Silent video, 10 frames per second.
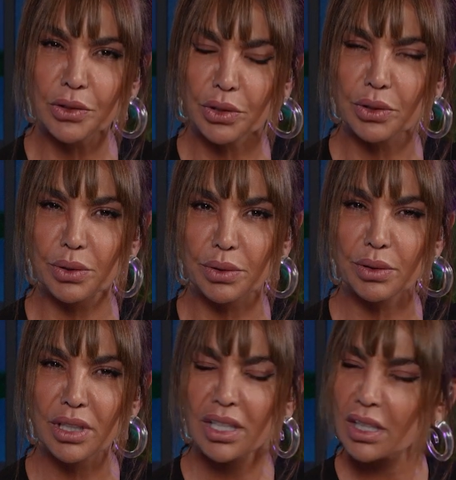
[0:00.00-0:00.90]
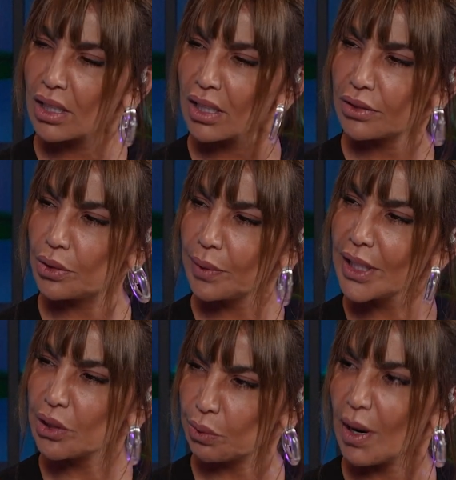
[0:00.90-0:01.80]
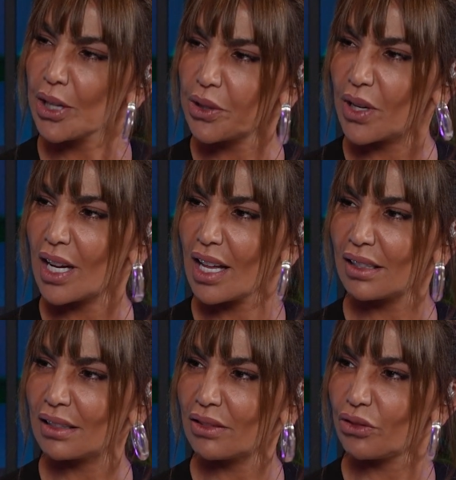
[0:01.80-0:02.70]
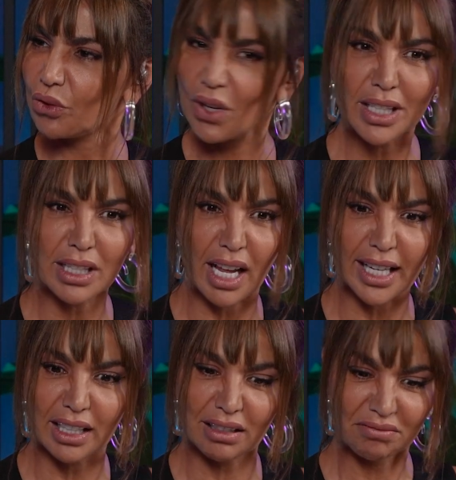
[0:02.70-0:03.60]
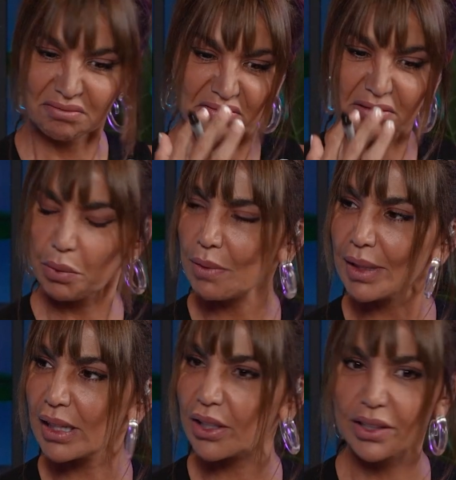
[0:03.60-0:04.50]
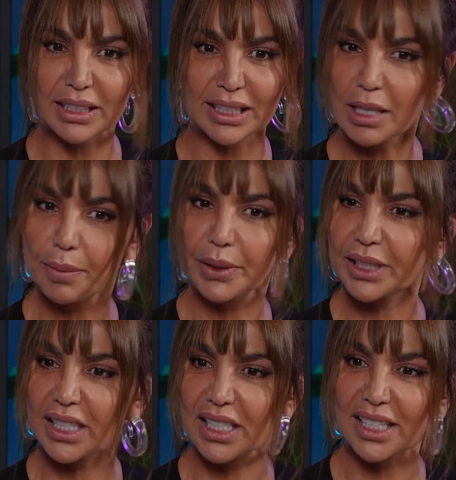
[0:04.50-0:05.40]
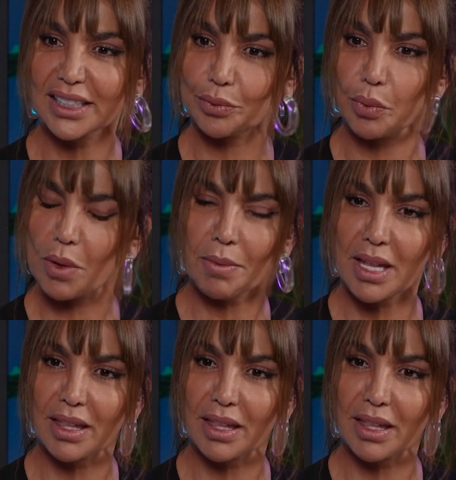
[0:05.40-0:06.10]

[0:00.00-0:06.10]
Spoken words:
to reach Russia and dress like the women there, the celebrities, women